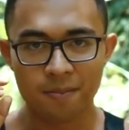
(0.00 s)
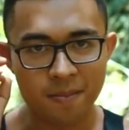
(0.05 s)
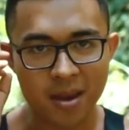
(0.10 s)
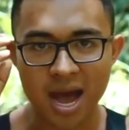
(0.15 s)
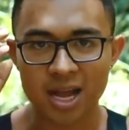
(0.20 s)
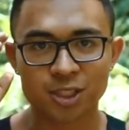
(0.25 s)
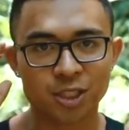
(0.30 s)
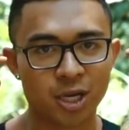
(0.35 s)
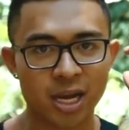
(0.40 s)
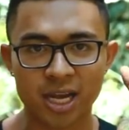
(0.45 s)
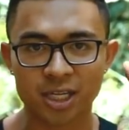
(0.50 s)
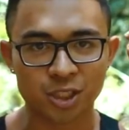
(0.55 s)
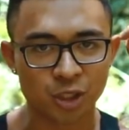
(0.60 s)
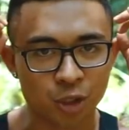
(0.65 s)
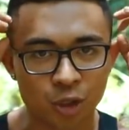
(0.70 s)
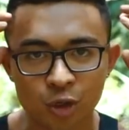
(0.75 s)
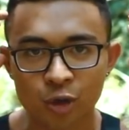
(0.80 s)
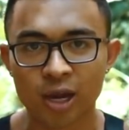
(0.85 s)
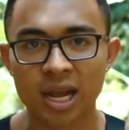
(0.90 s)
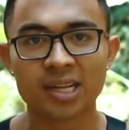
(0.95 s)

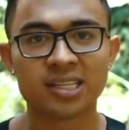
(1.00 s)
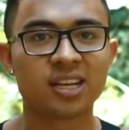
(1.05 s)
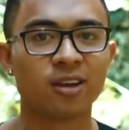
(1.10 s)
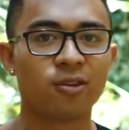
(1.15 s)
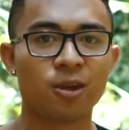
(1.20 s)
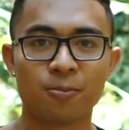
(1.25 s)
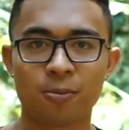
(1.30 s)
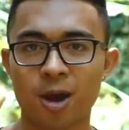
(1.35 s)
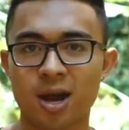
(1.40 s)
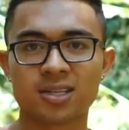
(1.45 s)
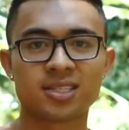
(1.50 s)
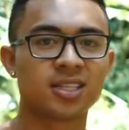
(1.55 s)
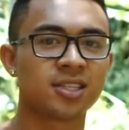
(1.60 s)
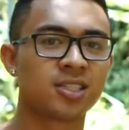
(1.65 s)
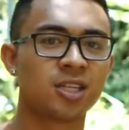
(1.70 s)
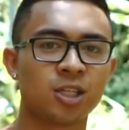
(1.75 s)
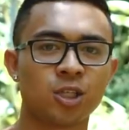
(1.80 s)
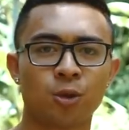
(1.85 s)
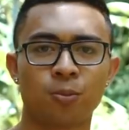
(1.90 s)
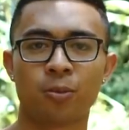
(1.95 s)
imagination or creativity
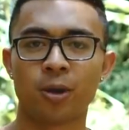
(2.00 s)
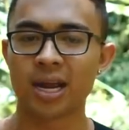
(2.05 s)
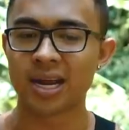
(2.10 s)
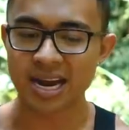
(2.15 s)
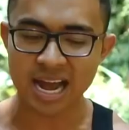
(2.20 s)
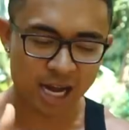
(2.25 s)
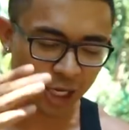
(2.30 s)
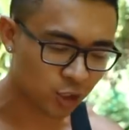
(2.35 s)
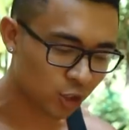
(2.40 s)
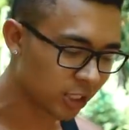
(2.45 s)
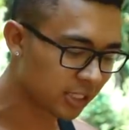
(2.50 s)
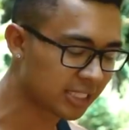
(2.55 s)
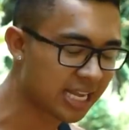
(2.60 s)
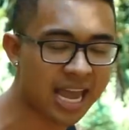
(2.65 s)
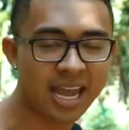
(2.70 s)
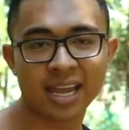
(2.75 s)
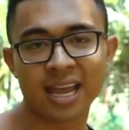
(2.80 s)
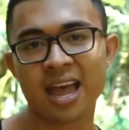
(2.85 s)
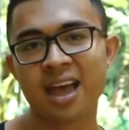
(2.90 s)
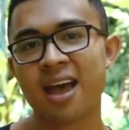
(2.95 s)
process in your brain actually
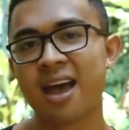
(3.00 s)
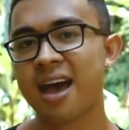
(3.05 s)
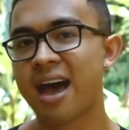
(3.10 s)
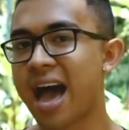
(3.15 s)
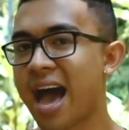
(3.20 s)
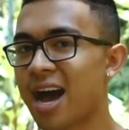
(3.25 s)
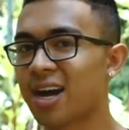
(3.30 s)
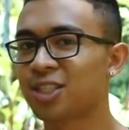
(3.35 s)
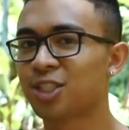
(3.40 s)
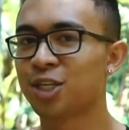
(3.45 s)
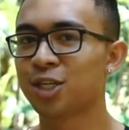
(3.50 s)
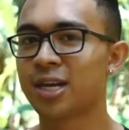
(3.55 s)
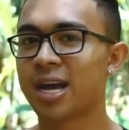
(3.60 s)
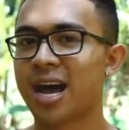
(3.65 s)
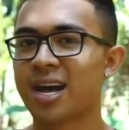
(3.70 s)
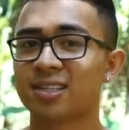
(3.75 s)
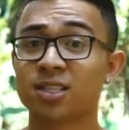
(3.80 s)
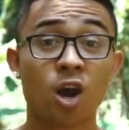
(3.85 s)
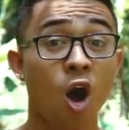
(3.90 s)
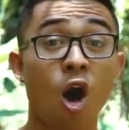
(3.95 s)
take action,
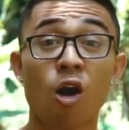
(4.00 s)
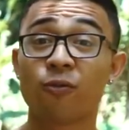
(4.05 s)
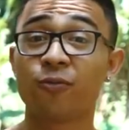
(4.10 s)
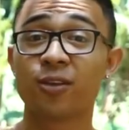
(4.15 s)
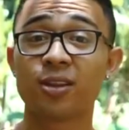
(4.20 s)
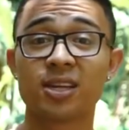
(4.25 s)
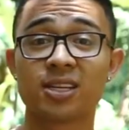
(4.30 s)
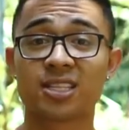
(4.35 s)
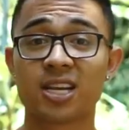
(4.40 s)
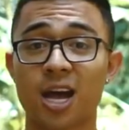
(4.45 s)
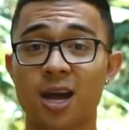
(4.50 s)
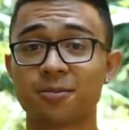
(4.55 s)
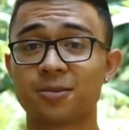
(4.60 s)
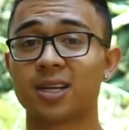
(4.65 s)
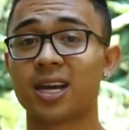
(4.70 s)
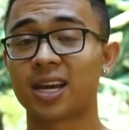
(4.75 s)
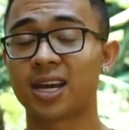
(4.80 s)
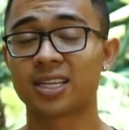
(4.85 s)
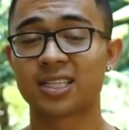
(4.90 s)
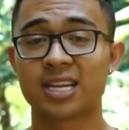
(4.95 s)
guys. And hopefully this
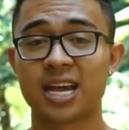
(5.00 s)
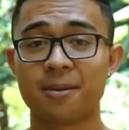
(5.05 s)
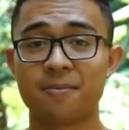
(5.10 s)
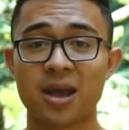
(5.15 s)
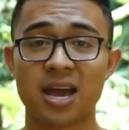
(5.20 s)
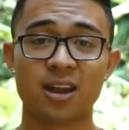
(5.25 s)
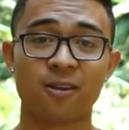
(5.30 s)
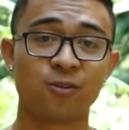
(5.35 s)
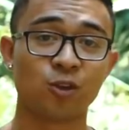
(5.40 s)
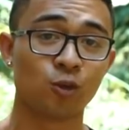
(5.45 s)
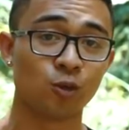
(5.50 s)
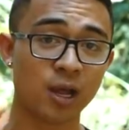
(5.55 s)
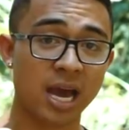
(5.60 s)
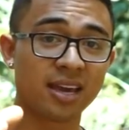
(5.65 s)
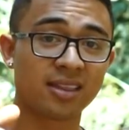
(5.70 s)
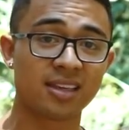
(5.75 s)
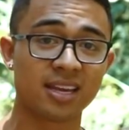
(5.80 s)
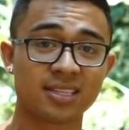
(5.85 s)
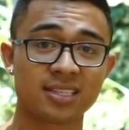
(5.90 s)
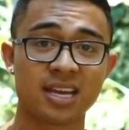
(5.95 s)
helps. Like I said, man, if you
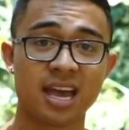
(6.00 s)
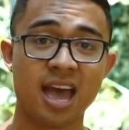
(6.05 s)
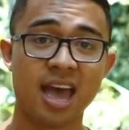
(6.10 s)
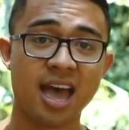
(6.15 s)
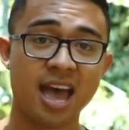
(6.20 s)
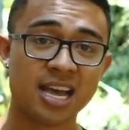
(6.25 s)
like this,